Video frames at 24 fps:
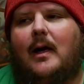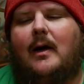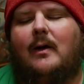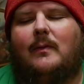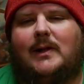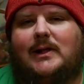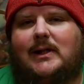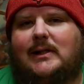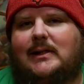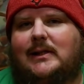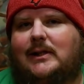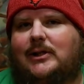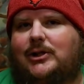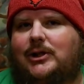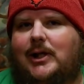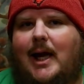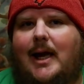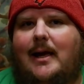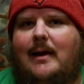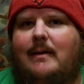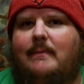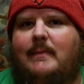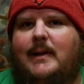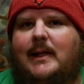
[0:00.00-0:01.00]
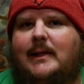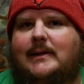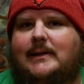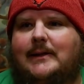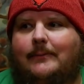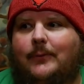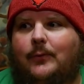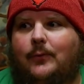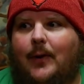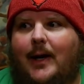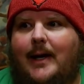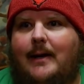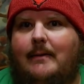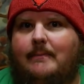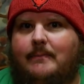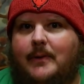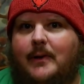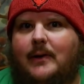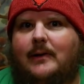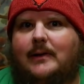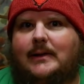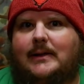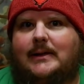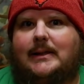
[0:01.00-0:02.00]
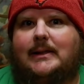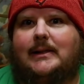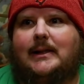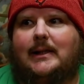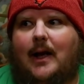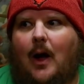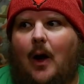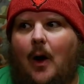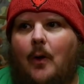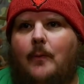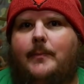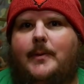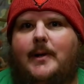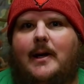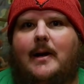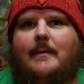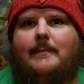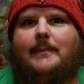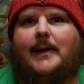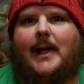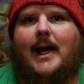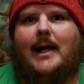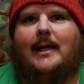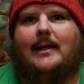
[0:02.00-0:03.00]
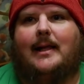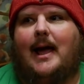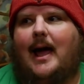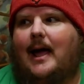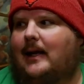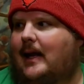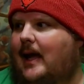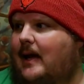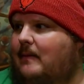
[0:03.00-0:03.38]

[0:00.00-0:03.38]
which is a shame because some great books open up like that,